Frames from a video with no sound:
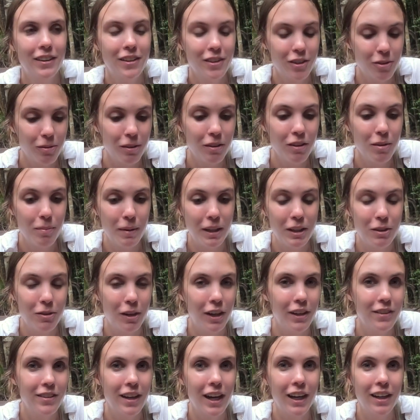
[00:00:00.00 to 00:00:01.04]
This is one of the big
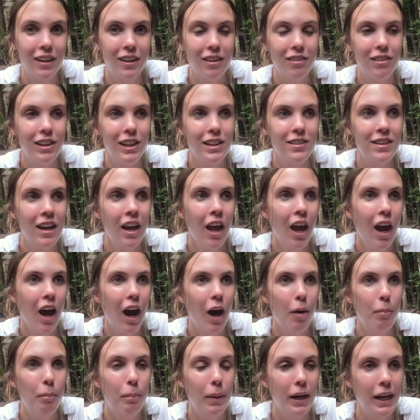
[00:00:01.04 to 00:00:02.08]
tourist activities,
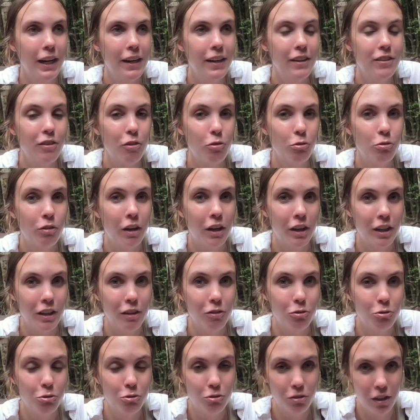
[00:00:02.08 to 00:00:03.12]
but it is very,
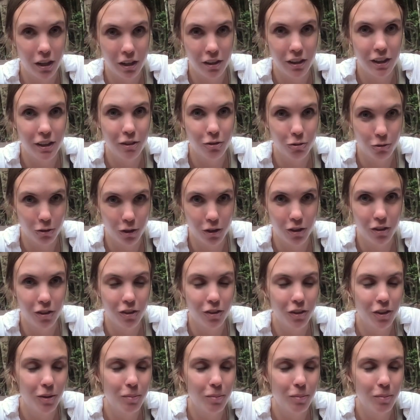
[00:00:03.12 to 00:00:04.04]
very rural.